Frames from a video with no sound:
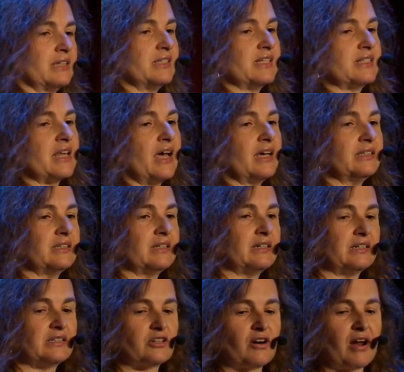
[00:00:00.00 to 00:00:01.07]
design in
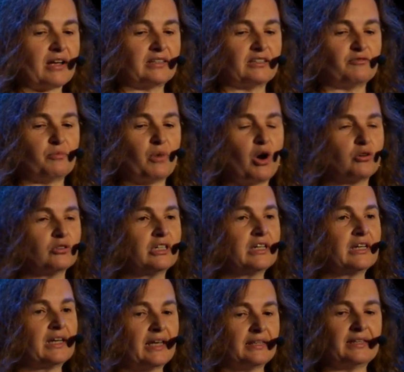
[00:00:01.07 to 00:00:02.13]
an interactive mode
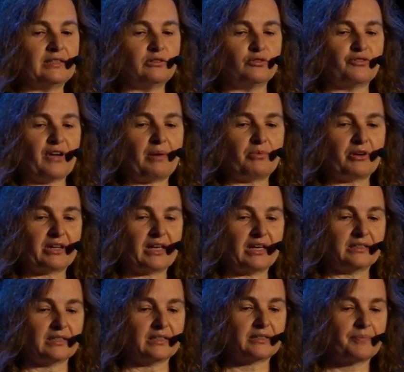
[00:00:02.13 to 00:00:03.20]
and then you
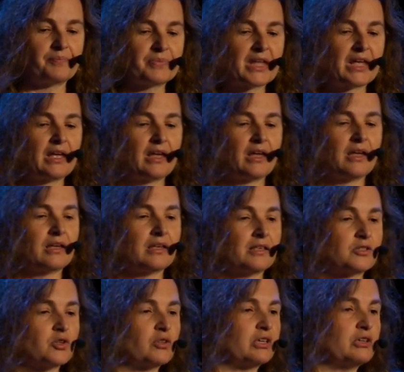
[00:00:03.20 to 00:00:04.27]
fabricate it.
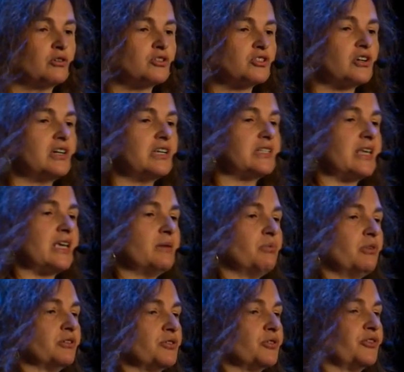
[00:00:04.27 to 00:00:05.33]
So the user is
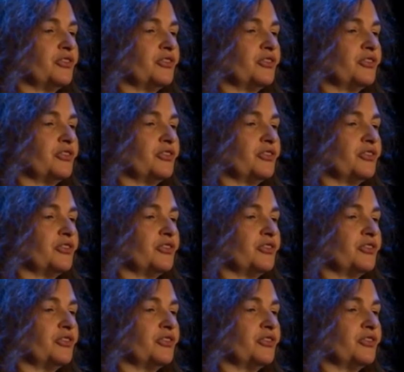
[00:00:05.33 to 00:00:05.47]
able to